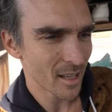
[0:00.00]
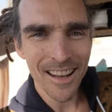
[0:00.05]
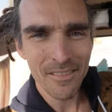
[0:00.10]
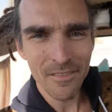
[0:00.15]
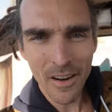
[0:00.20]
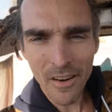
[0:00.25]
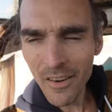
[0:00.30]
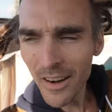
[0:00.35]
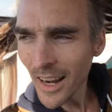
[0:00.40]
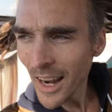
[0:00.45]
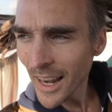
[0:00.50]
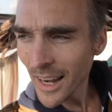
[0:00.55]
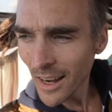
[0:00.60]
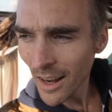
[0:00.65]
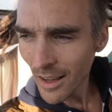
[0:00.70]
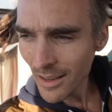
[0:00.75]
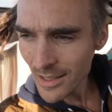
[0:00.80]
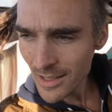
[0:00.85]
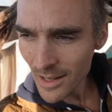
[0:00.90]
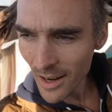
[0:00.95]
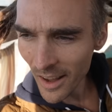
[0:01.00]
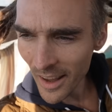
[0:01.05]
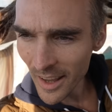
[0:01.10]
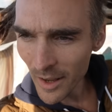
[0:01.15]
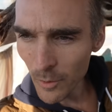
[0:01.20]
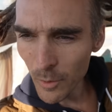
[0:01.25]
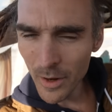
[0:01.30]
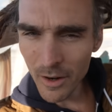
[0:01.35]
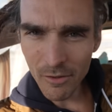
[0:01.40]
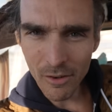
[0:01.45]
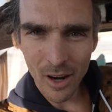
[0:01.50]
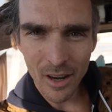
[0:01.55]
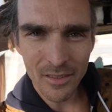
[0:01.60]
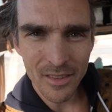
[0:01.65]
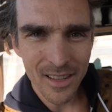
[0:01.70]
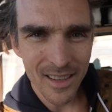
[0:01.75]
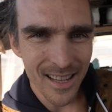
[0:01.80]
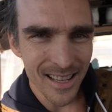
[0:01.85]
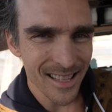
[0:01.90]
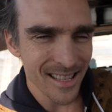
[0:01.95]
And very late last night, we
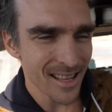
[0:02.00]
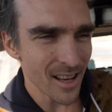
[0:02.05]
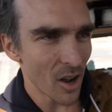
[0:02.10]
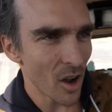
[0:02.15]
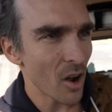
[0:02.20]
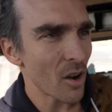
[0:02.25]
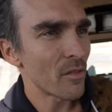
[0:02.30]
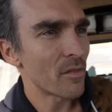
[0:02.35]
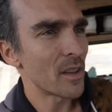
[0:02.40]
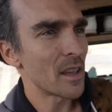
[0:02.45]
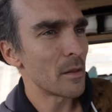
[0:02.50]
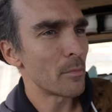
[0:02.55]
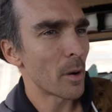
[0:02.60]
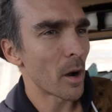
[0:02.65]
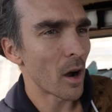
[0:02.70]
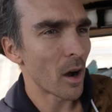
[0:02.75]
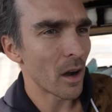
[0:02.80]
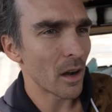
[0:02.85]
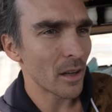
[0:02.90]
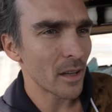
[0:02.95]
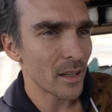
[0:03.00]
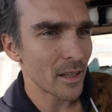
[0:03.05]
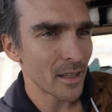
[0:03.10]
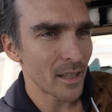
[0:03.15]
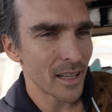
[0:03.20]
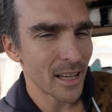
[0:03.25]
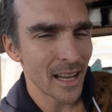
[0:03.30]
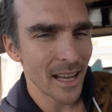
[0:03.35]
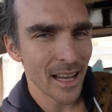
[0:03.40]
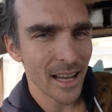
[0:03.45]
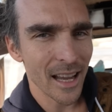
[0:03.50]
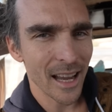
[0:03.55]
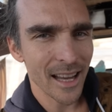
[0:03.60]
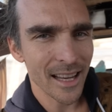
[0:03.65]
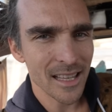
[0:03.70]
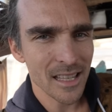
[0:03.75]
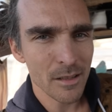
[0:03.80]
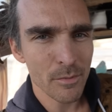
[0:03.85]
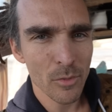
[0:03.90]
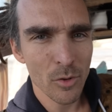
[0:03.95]
arrived in this RV park near
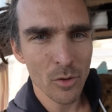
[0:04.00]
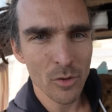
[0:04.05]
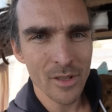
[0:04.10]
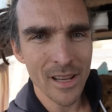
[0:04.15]
a small